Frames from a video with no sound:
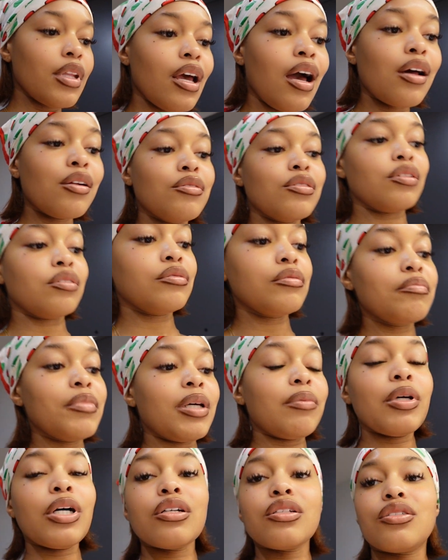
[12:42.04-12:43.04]
I don't know,
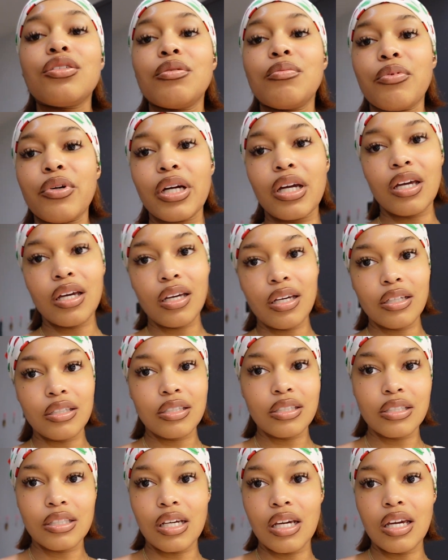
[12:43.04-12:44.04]
maybe I'll still bring it and
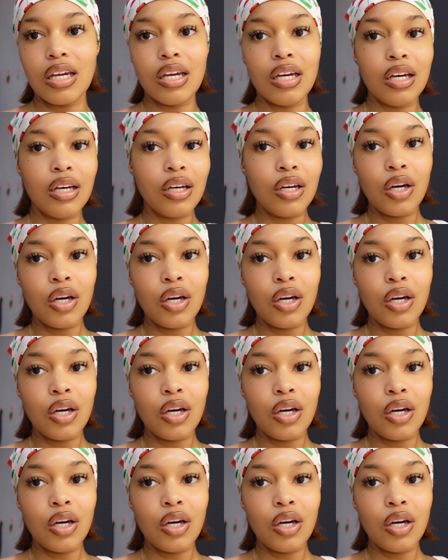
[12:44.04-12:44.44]
see